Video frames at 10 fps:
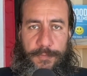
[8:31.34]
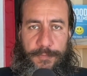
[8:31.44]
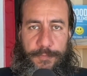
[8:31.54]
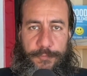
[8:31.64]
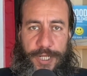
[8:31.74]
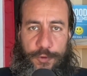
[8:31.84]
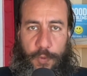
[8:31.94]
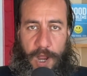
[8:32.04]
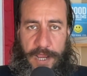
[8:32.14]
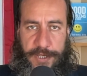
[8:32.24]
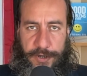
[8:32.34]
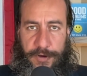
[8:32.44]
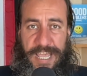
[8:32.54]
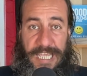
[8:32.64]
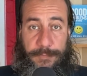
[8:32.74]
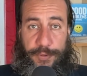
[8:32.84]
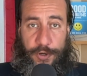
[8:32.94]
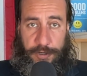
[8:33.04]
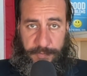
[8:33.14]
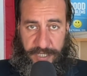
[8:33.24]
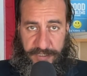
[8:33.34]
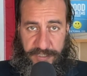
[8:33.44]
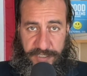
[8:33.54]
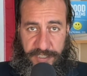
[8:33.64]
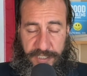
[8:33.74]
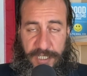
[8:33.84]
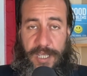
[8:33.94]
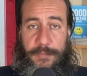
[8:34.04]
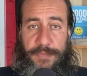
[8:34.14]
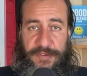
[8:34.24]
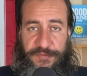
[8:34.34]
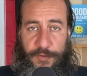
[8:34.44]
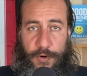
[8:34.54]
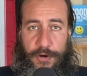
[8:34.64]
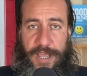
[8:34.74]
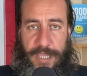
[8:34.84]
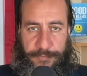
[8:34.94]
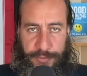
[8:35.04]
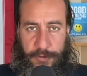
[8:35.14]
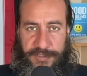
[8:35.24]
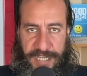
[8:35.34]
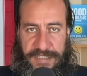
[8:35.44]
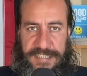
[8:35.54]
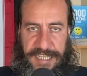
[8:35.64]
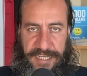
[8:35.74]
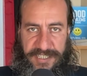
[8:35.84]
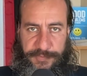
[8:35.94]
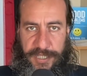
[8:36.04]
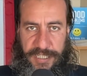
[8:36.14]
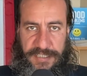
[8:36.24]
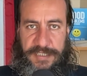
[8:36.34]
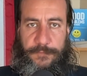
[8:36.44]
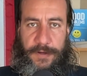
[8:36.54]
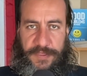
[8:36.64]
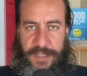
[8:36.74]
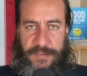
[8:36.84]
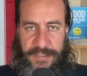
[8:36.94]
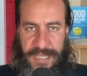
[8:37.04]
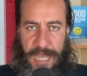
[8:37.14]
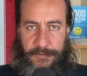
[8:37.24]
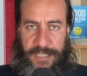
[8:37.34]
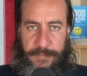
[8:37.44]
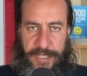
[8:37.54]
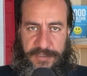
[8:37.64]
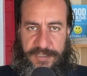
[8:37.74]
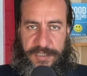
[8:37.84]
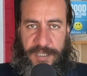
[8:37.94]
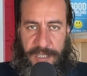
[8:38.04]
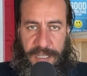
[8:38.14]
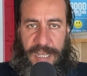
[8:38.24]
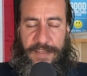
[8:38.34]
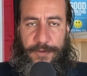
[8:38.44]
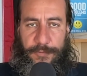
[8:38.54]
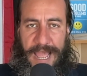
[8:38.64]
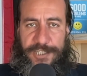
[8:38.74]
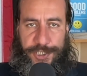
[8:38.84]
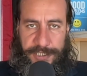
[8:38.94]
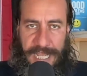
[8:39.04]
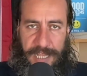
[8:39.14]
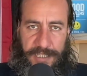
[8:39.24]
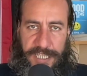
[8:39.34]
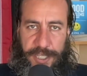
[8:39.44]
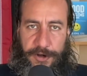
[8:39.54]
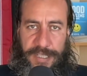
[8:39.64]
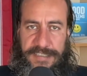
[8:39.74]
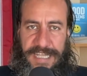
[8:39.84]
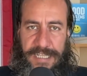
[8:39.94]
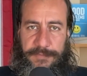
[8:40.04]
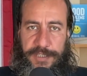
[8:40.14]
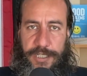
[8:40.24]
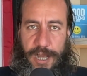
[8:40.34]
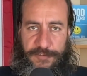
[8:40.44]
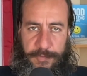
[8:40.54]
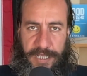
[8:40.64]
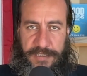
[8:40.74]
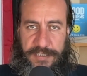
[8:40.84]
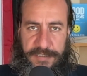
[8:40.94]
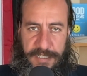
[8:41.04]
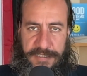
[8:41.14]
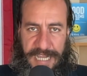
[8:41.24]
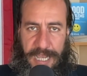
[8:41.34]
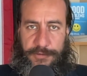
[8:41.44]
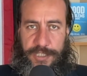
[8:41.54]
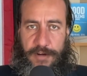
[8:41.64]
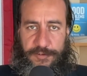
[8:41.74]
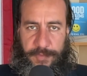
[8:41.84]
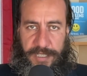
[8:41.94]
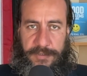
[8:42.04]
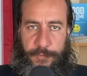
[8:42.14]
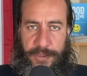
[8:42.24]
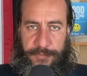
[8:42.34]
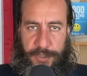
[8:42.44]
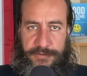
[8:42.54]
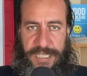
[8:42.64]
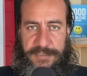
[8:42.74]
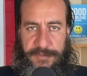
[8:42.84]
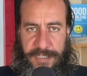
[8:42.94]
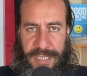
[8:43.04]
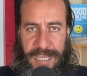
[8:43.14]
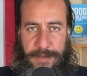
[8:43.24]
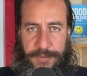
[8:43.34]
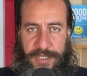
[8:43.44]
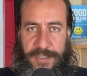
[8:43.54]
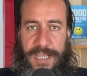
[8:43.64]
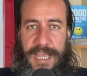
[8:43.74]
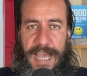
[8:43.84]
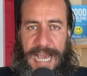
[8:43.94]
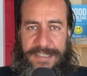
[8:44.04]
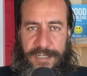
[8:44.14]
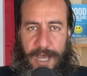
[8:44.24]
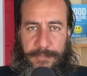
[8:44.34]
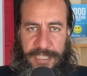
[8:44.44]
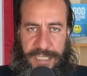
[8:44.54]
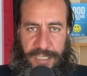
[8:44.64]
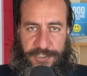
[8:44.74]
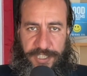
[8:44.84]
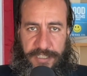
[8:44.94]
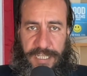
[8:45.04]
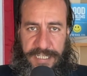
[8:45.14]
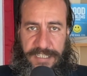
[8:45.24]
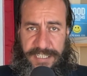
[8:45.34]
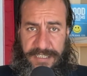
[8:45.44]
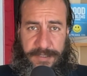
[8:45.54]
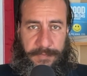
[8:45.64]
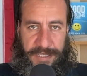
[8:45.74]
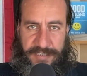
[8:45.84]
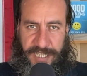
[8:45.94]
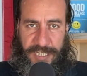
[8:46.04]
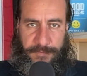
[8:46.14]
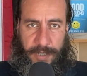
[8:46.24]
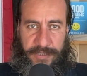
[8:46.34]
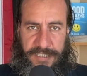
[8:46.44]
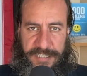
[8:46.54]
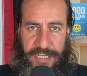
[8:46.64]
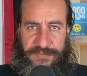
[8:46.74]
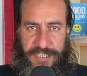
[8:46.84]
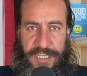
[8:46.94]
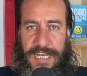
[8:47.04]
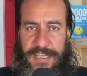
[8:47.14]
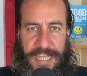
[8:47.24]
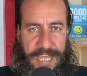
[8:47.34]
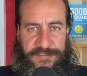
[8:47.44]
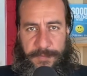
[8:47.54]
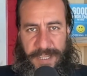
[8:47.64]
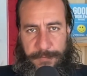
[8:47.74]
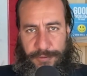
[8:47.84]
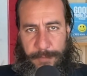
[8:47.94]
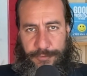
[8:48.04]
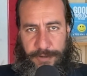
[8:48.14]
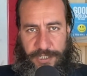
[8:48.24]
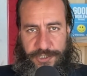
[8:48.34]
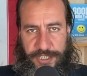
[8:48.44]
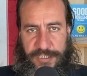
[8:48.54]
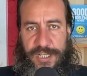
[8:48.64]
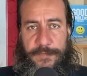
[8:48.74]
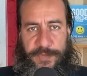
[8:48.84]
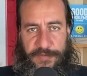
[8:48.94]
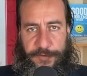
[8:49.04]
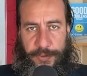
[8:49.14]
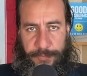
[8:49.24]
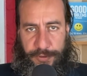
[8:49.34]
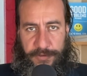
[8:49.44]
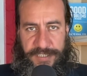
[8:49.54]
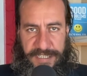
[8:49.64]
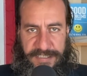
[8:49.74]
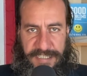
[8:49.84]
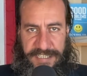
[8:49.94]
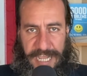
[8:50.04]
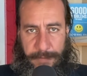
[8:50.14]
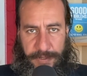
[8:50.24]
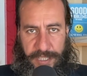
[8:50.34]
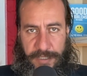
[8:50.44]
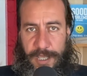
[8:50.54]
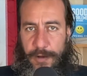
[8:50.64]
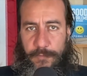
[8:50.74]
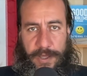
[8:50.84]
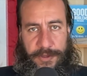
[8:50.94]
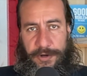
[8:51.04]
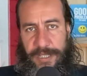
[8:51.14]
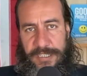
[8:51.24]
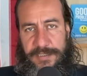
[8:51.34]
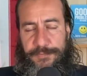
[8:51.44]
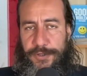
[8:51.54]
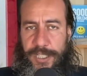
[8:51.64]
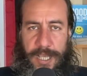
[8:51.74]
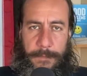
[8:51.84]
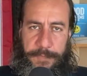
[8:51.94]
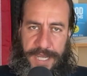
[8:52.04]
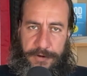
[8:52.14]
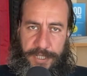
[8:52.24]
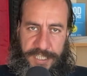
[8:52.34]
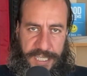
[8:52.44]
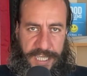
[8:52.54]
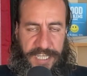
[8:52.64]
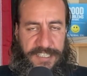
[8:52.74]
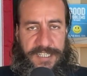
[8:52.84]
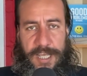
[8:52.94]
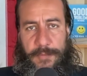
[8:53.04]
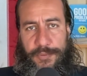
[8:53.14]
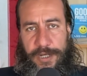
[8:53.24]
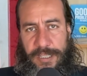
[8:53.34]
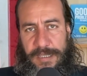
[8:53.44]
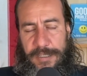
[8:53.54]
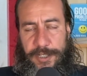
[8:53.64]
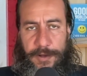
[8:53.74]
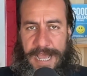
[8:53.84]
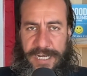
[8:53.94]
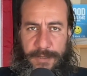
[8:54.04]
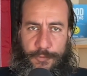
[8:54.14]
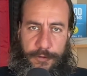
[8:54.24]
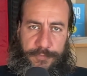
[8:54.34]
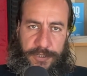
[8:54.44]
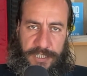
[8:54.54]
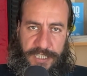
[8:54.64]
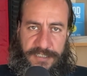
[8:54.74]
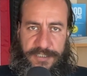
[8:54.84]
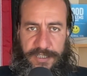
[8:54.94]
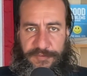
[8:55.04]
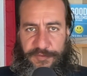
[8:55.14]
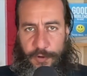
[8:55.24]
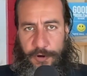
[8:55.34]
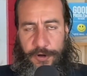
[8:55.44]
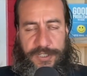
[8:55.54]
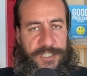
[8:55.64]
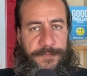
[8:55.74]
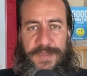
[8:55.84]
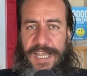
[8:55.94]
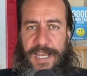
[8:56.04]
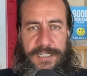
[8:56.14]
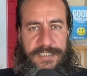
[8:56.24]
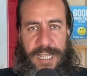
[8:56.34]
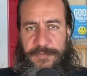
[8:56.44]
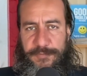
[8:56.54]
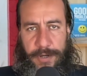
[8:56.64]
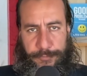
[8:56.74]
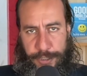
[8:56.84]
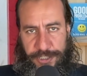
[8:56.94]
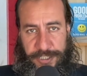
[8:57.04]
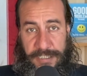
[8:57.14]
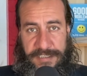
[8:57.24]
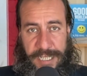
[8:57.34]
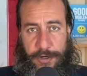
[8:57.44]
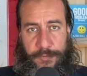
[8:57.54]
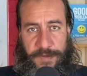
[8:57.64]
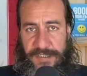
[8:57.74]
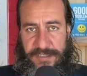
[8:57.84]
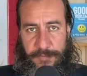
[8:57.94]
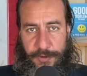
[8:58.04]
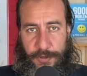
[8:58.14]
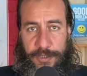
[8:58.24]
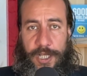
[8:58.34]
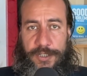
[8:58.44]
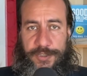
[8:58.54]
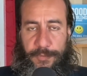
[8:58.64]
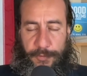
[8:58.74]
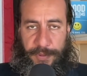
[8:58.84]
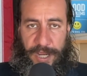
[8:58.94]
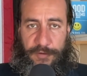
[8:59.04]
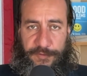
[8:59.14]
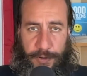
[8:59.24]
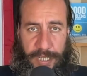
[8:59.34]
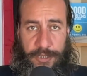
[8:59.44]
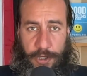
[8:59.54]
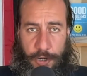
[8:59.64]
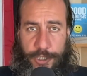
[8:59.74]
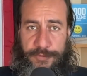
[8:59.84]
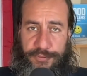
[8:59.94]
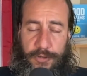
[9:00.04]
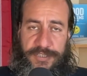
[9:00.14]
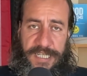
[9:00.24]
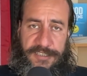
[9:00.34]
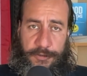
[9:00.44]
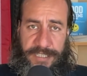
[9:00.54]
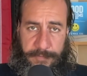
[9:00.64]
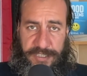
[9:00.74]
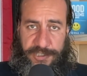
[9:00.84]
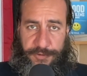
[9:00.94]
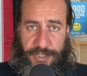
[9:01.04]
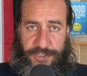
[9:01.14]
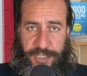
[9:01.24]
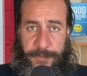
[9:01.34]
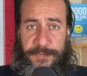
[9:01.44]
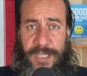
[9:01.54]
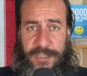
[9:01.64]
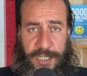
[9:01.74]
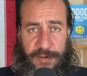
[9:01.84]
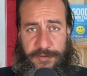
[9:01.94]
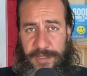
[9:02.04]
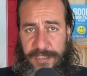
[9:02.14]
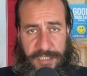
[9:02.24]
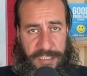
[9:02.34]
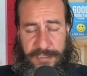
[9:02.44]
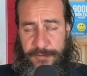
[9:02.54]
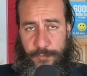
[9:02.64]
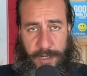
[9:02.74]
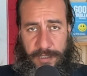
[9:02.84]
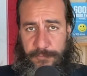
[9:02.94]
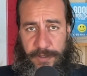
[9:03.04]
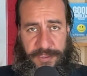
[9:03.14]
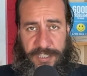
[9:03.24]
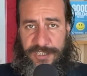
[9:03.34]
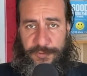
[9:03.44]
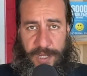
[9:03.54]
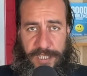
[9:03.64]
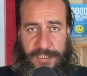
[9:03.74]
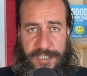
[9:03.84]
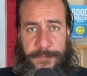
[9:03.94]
require a permit before a protest takes place within the town limits. And the rationale here is that the government, the town government where the protest was going to happen, has an obligation, like I said, to maintain public safety. They have to make preparations for the protest that's happening, whether it's putting up barricades, adding more police to the force, any type of preparations that are reasonable to prepare for a large protest or demonstration. The government is well within its rights